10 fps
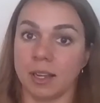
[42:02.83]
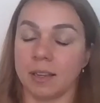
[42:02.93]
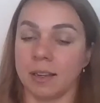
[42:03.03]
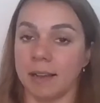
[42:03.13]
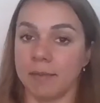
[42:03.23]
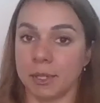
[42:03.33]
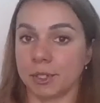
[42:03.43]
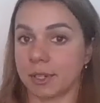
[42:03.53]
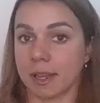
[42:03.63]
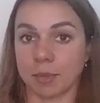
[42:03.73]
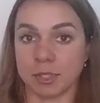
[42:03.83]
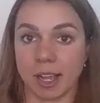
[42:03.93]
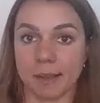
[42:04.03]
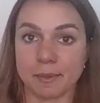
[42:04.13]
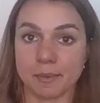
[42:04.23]
And I've mentioned it a couple
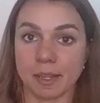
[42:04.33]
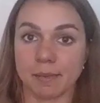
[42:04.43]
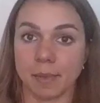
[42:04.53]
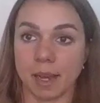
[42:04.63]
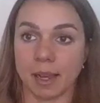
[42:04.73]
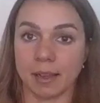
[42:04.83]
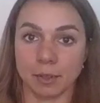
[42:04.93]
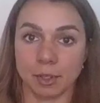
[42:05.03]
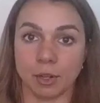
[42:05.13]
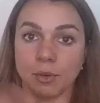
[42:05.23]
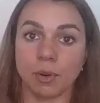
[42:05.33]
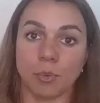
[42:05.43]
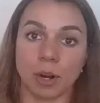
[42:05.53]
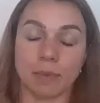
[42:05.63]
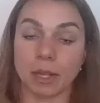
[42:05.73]
times, but my, you know,
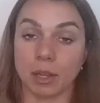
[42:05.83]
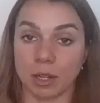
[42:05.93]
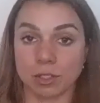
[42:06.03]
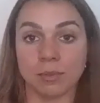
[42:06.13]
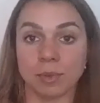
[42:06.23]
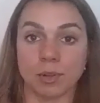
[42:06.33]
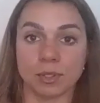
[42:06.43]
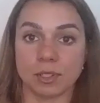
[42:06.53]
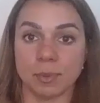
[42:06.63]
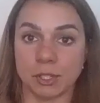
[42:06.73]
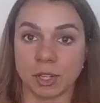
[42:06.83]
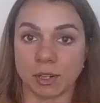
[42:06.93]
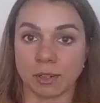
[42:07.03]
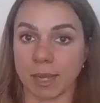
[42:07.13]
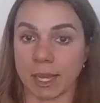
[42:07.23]
one of my long-term goals is to be a
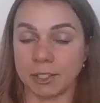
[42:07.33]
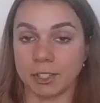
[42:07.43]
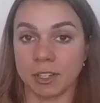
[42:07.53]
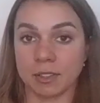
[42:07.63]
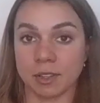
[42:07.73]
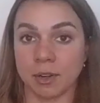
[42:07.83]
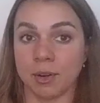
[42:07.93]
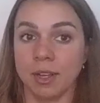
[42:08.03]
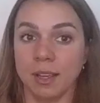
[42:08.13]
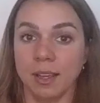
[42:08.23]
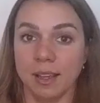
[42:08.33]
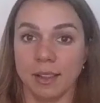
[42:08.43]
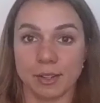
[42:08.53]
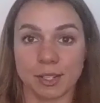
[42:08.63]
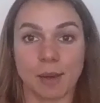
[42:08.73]
general manager. And so
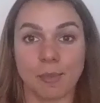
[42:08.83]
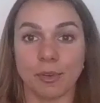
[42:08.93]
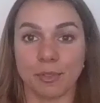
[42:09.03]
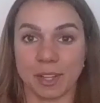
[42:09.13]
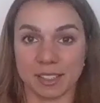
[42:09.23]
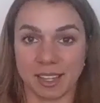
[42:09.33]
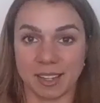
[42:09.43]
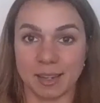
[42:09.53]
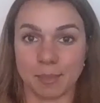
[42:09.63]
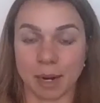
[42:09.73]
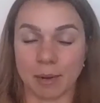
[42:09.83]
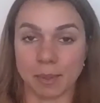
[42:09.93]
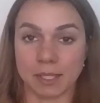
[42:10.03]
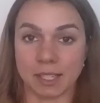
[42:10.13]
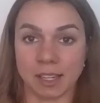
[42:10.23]
there's a couple of things I need to
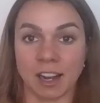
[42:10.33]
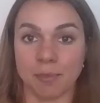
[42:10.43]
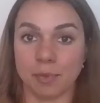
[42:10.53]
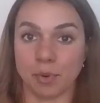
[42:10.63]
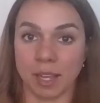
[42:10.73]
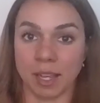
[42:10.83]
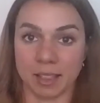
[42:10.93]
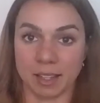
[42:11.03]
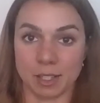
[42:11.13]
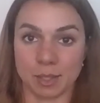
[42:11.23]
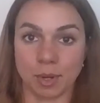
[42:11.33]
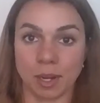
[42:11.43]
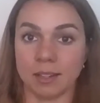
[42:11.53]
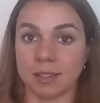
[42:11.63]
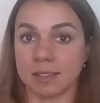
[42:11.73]
probably tick off before I get there as
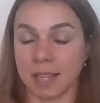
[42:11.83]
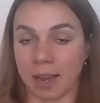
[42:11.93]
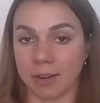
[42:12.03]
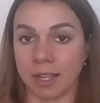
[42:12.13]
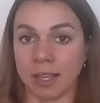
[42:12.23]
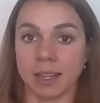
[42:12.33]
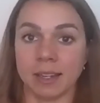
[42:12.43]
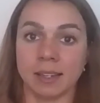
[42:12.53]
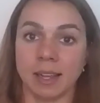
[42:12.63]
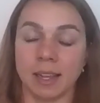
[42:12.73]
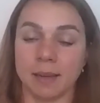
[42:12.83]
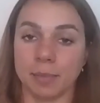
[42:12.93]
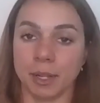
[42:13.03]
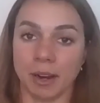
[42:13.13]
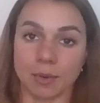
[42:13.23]
well, and scouting and,
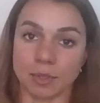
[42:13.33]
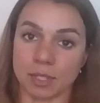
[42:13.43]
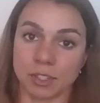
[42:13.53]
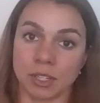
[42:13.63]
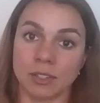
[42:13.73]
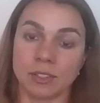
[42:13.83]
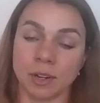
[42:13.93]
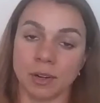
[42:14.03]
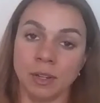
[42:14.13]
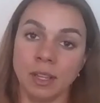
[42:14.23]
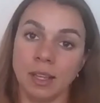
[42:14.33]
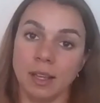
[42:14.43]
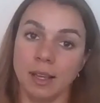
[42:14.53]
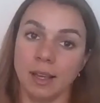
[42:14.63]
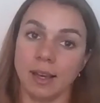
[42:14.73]
and player acquisition. So
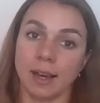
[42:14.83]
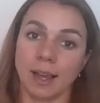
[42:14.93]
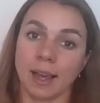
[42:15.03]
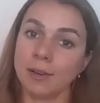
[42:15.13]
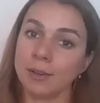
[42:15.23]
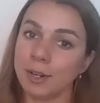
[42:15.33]
I, I don't